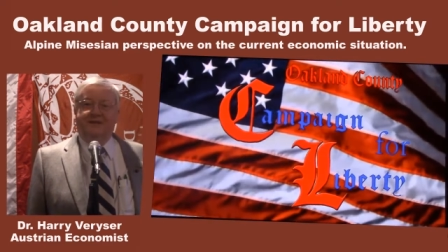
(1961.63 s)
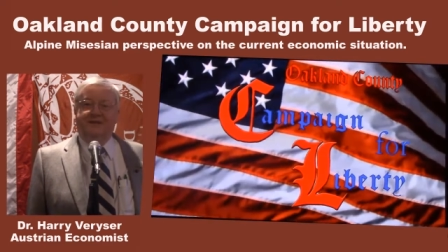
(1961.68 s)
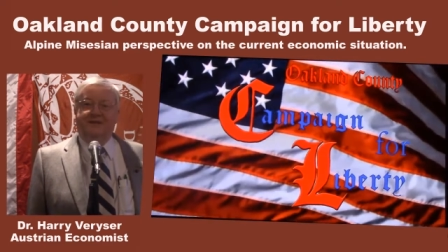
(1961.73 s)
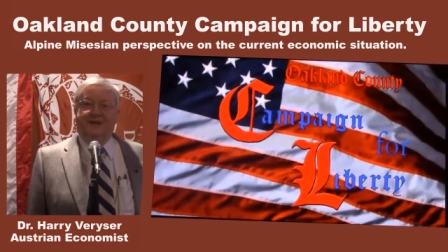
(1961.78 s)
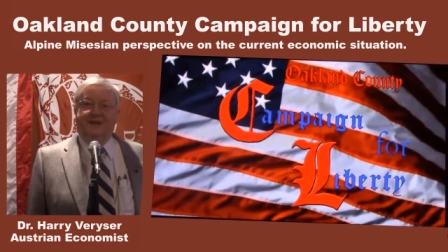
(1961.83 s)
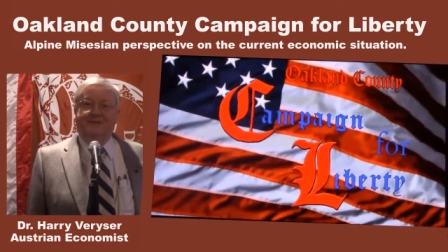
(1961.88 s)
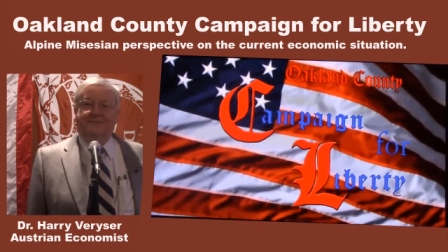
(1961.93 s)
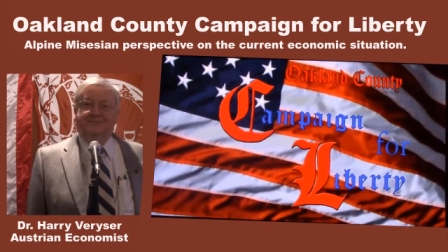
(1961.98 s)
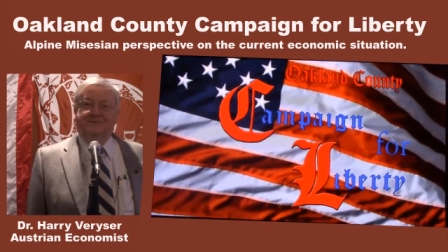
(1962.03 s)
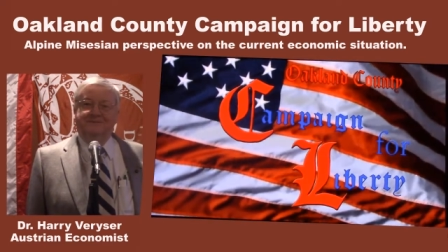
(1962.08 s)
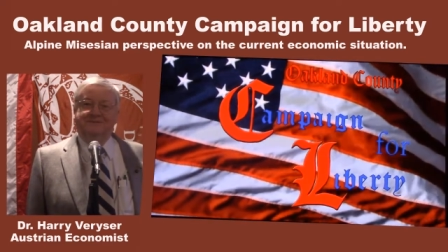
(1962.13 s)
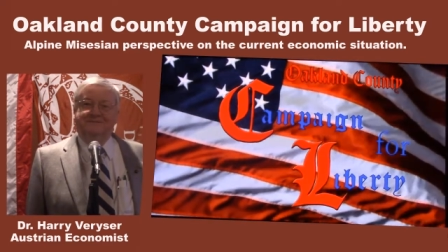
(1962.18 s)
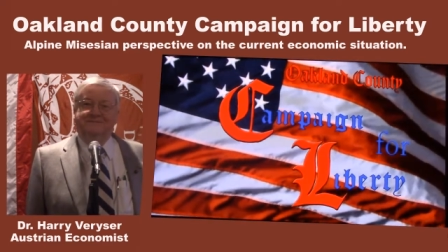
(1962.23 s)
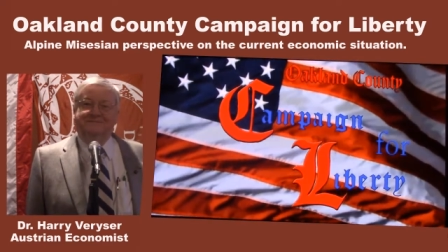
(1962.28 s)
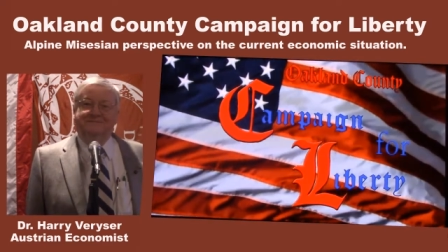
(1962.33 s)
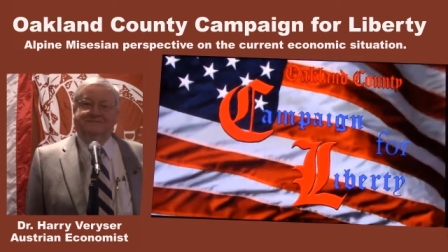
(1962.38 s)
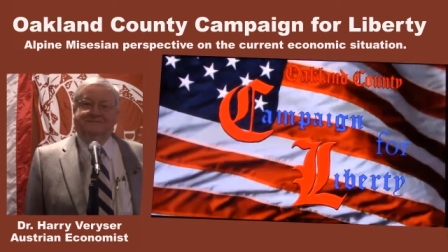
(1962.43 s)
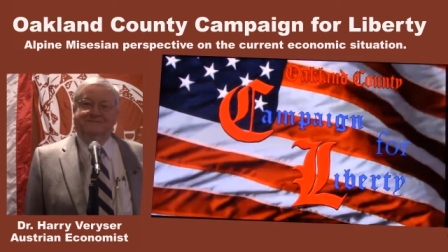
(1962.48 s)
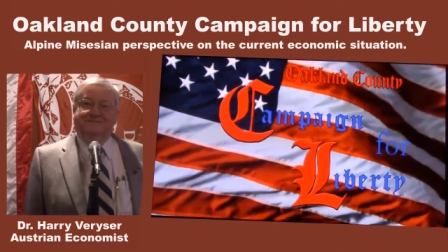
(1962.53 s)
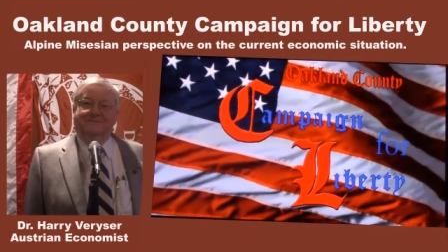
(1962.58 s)
incompetent.
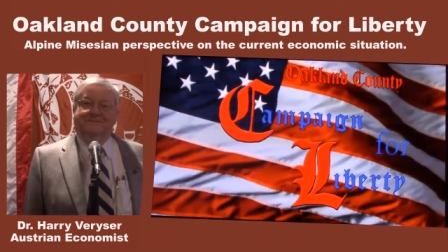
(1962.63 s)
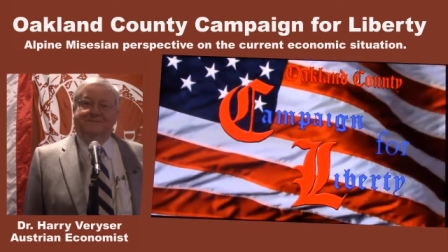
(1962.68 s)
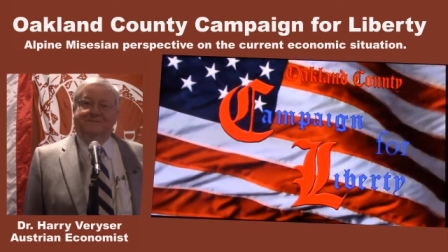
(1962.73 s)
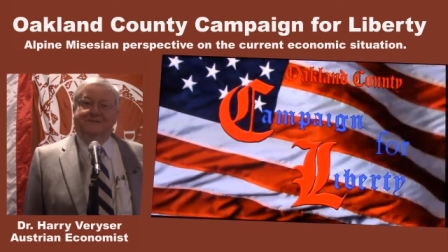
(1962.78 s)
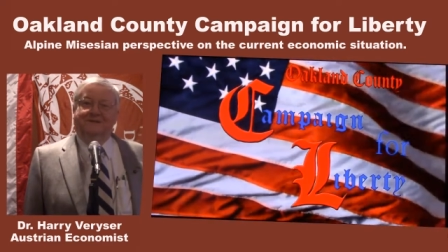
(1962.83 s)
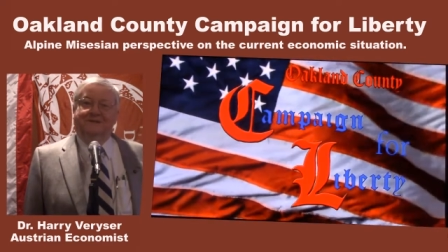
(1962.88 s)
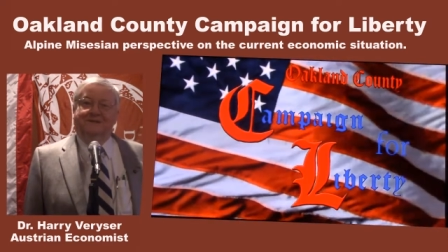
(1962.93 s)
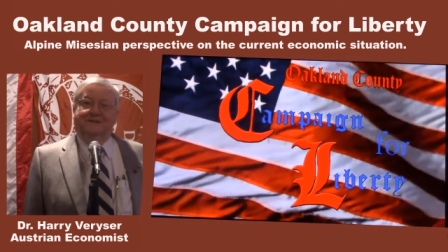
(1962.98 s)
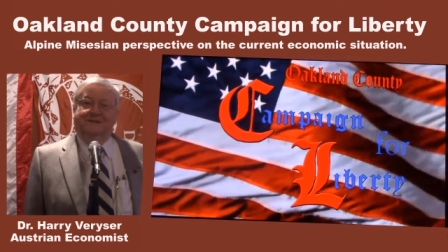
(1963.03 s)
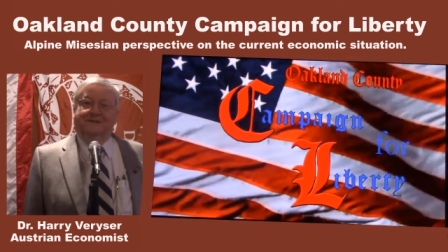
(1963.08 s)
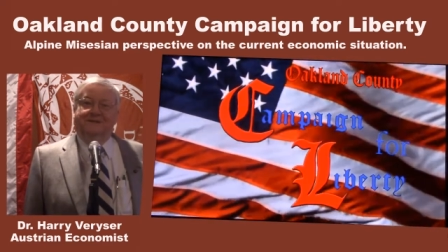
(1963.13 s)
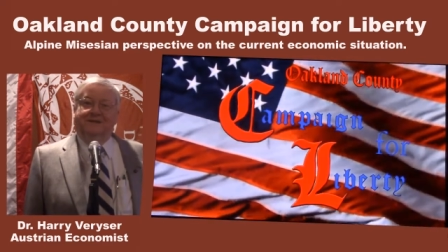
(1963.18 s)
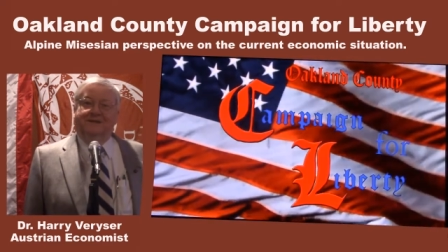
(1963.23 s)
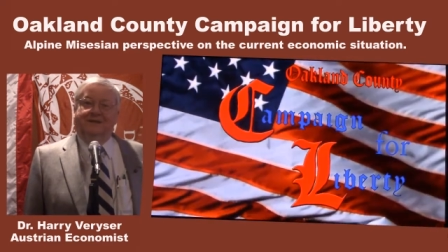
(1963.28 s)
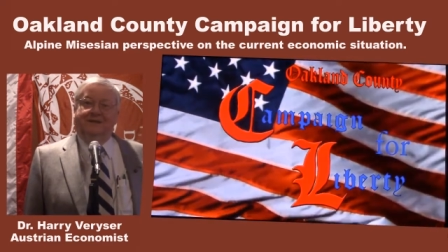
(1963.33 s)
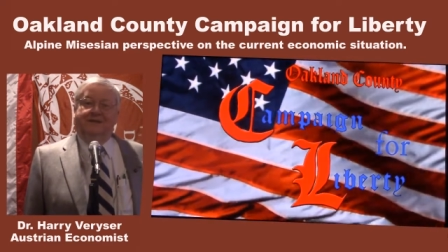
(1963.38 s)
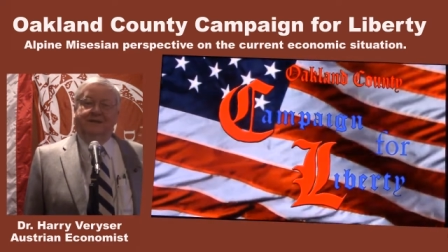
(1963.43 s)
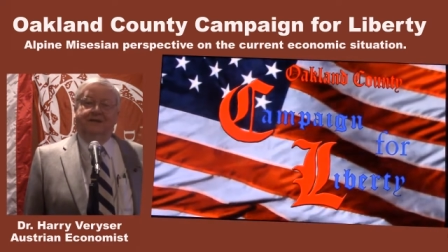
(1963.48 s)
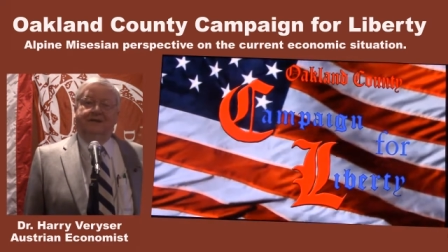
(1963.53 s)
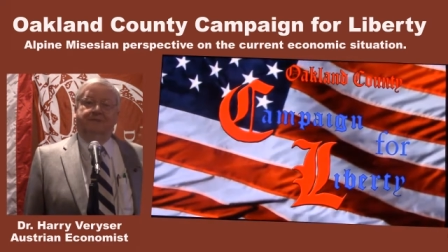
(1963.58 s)

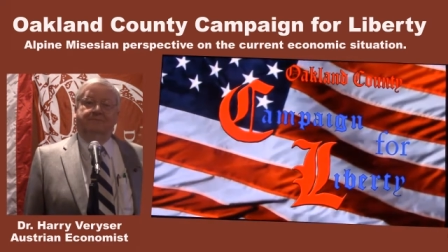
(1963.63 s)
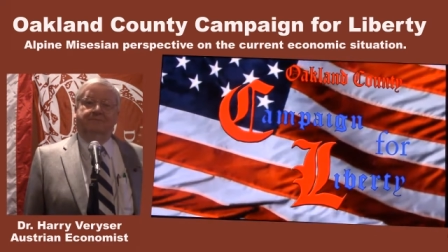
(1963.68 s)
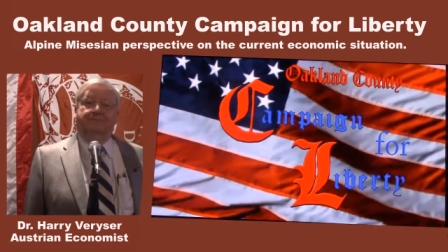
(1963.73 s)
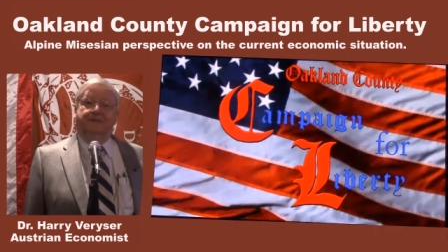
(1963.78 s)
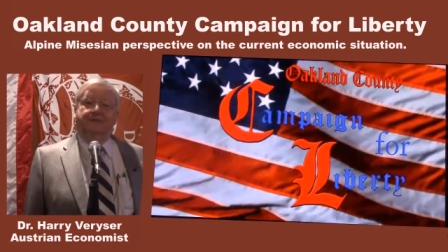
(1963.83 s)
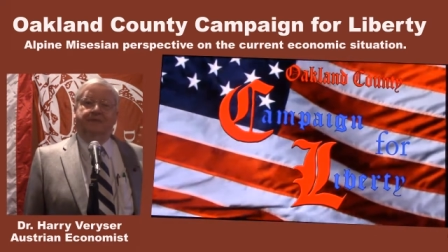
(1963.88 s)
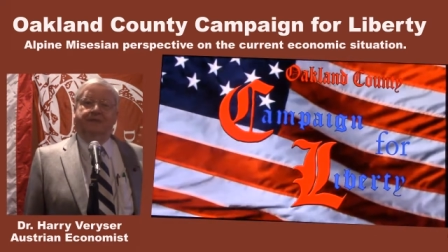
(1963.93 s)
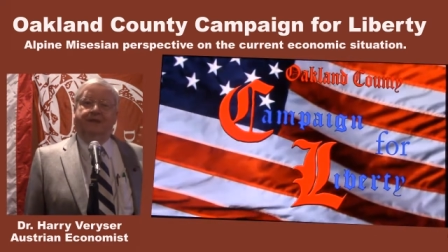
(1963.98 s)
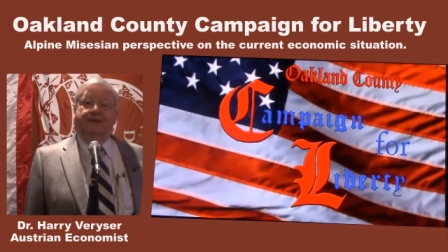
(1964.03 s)
Uh, we could